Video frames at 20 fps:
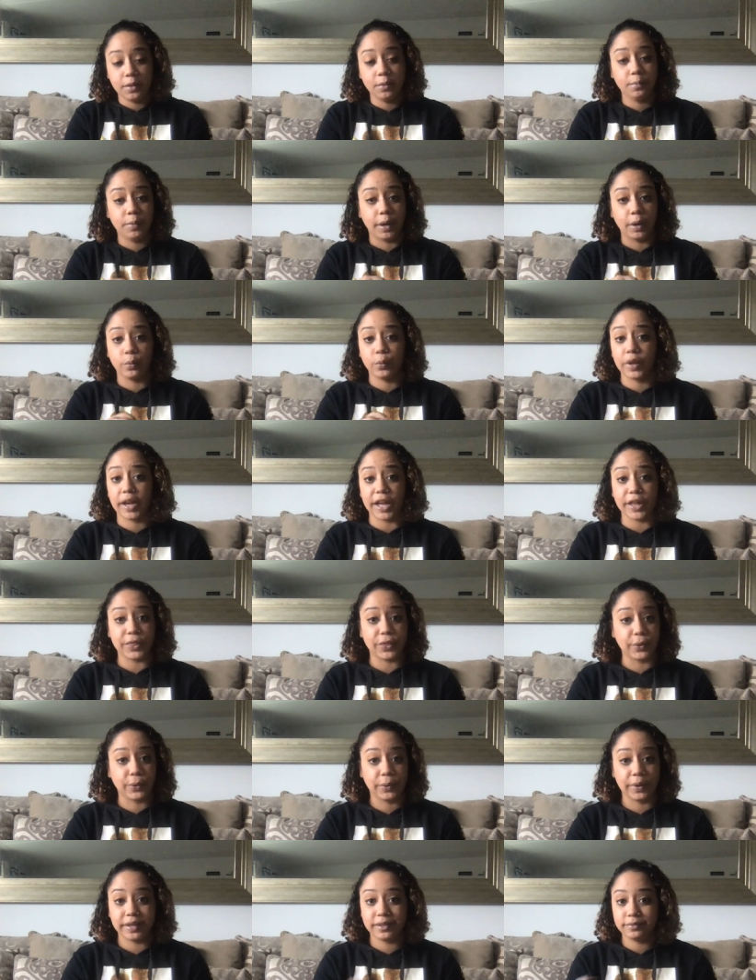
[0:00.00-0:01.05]
but we got
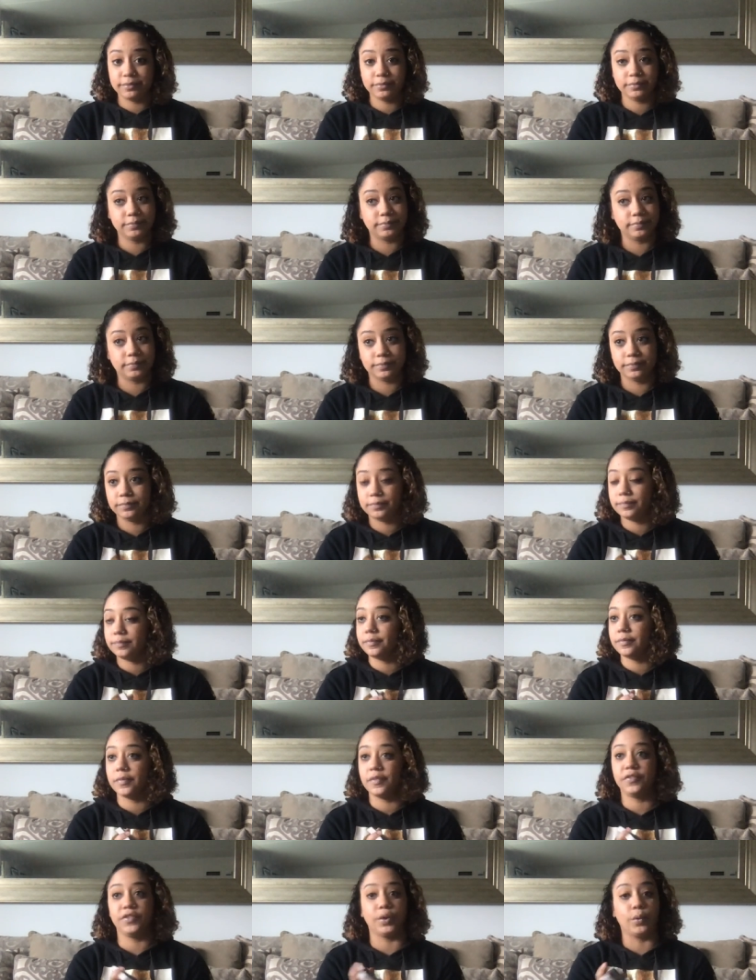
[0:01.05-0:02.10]
through it.
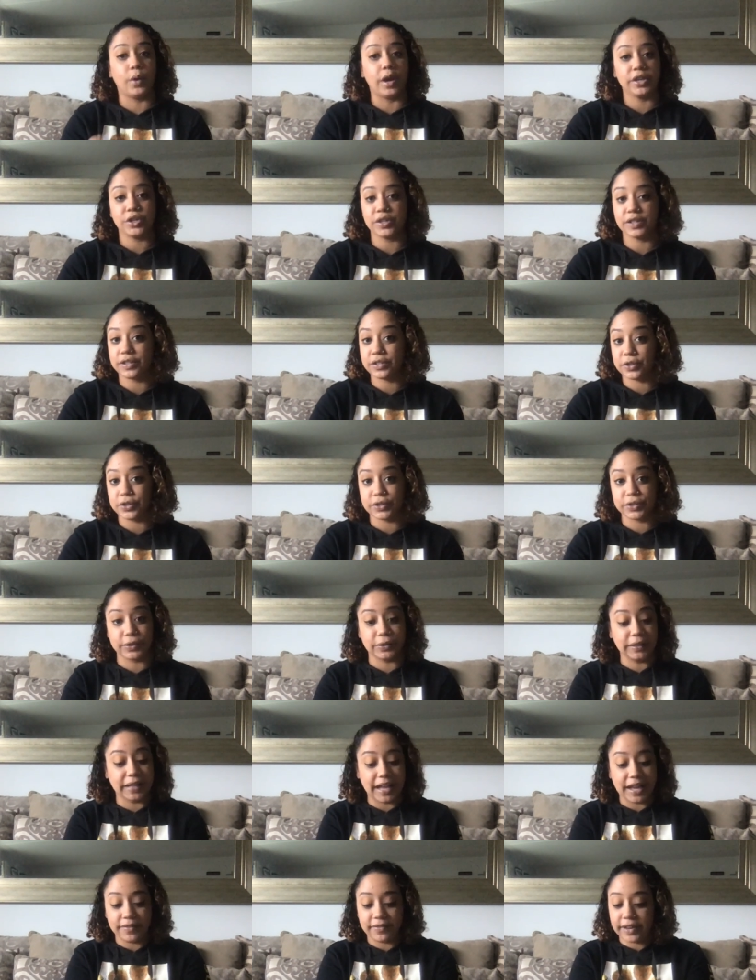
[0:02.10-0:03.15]
If you're watching this, you're still
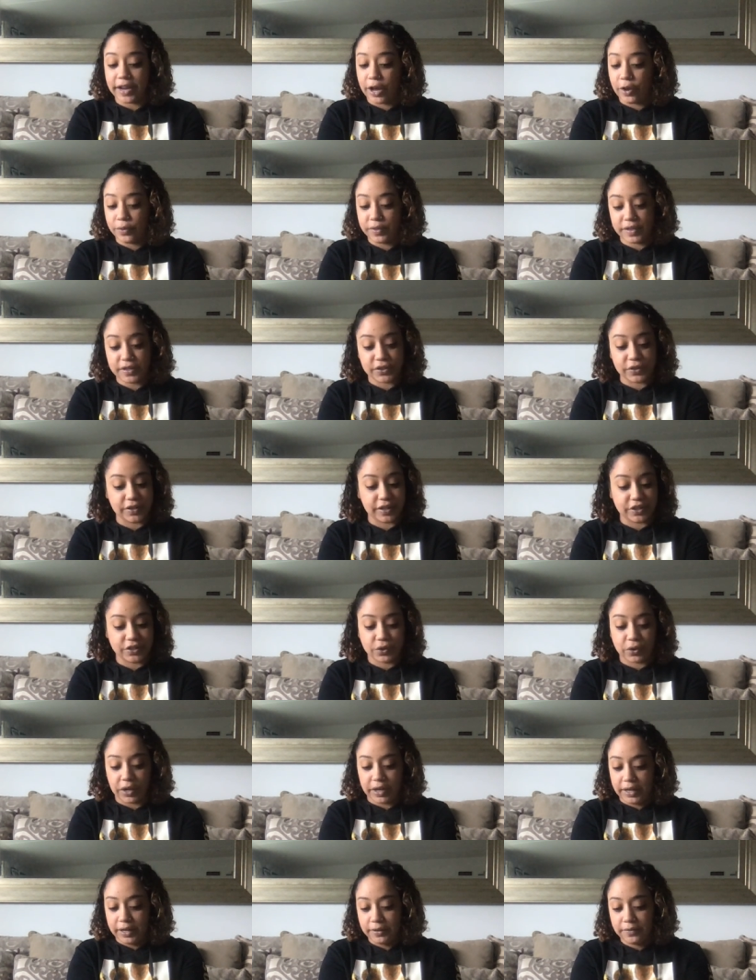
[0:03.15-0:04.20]
alive and healthy, so that's
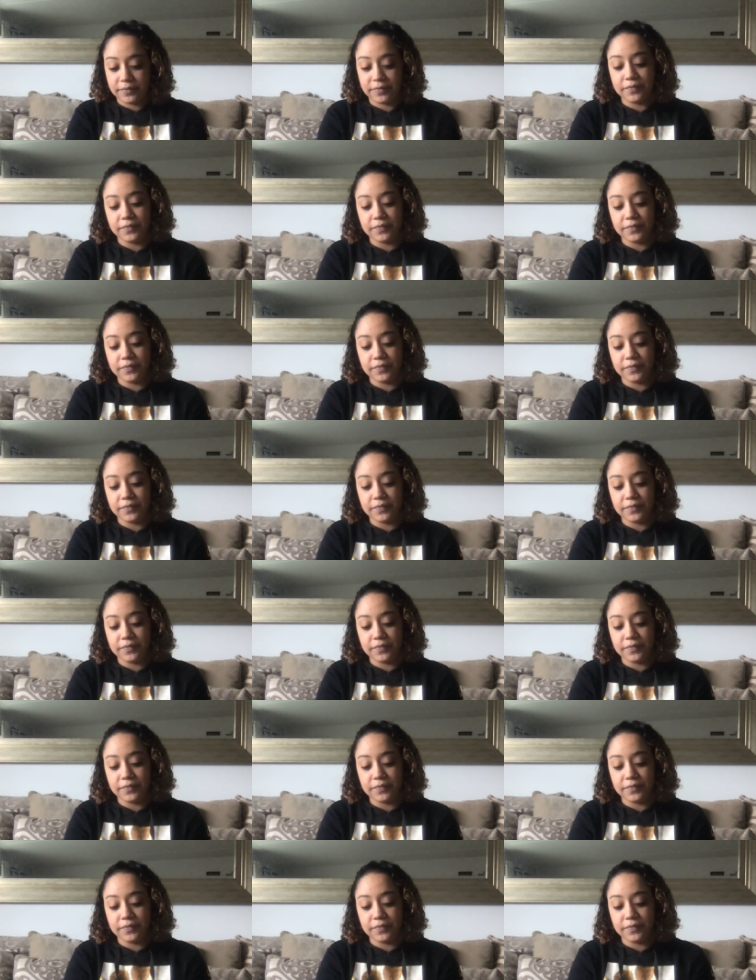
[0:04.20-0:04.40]
great.